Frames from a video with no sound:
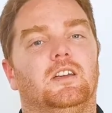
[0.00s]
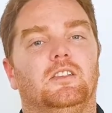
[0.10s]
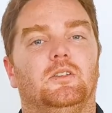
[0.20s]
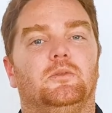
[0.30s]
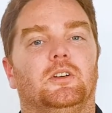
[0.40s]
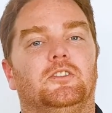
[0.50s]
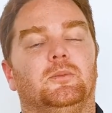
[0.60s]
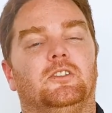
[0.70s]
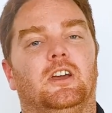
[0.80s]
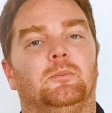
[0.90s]
So we've got some
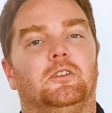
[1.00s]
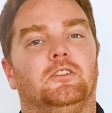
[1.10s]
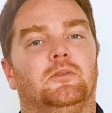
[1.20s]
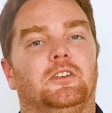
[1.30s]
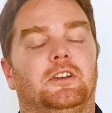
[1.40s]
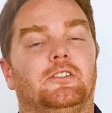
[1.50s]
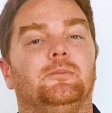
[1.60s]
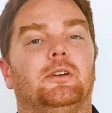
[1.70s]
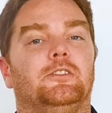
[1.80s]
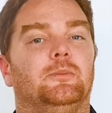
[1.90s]
examples of the test
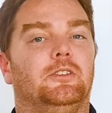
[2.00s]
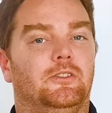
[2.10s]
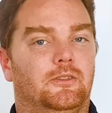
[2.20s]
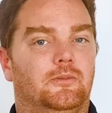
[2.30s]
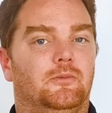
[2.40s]
specimens